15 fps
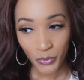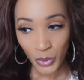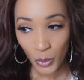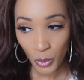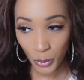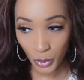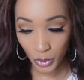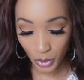
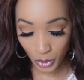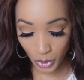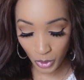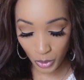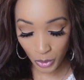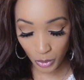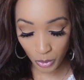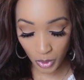what we're going to
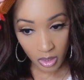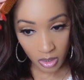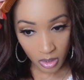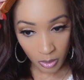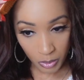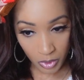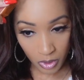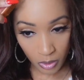do is
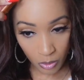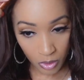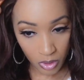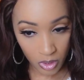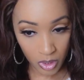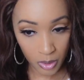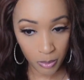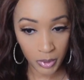I'm just going
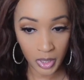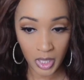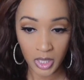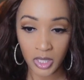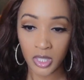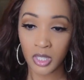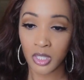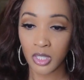to
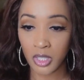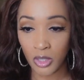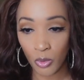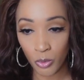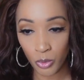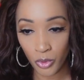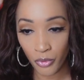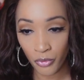place it
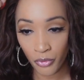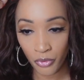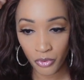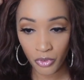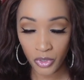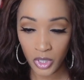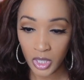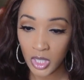on the
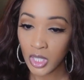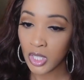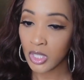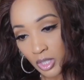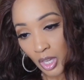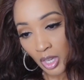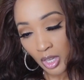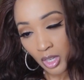front
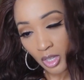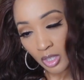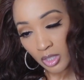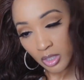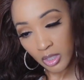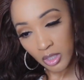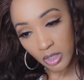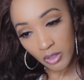
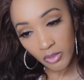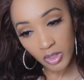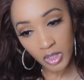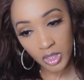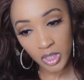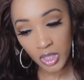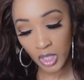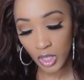sides of
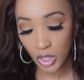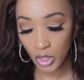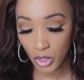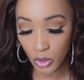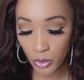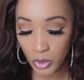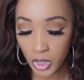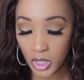this
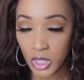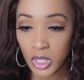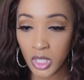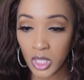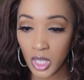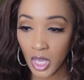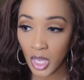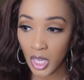
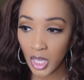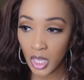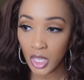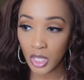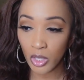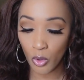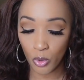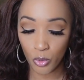unit
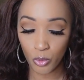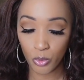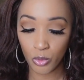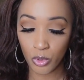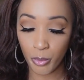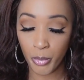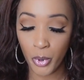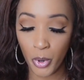and on
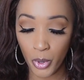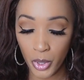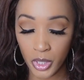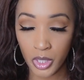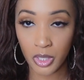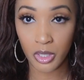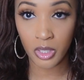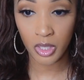the
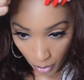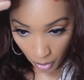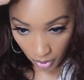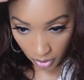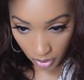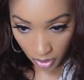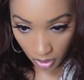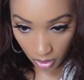parting
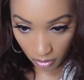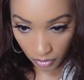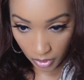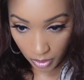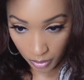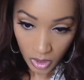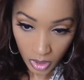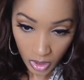parts of
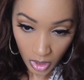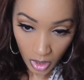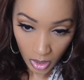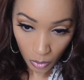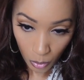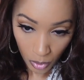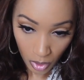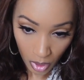it, just
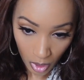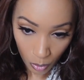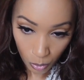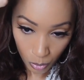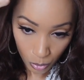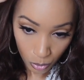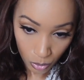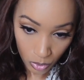anywhere I
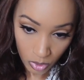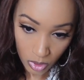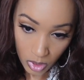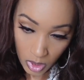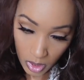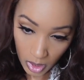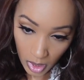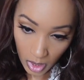want
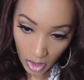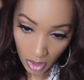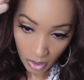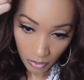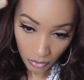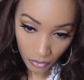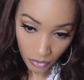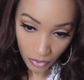to lay
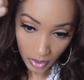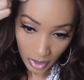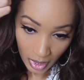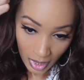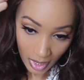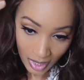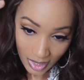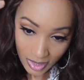
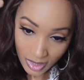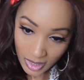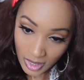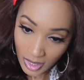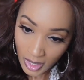flat.